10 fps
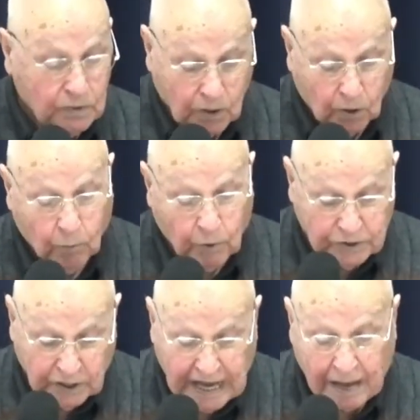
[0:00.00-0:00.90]
or what
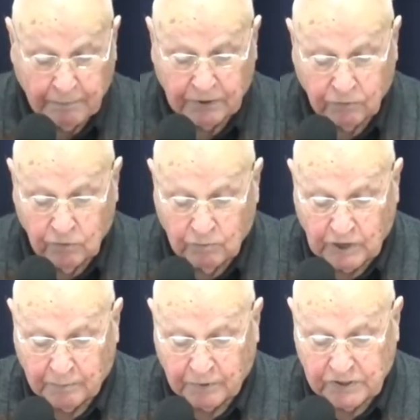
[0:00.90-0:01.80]
the upper room
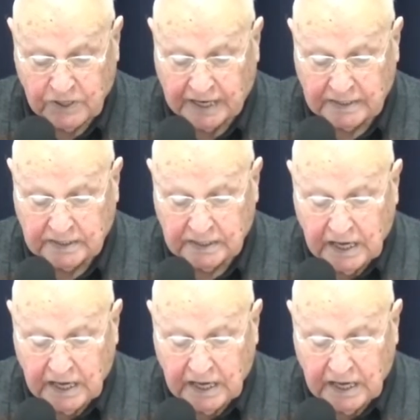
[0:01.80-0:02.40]
represents,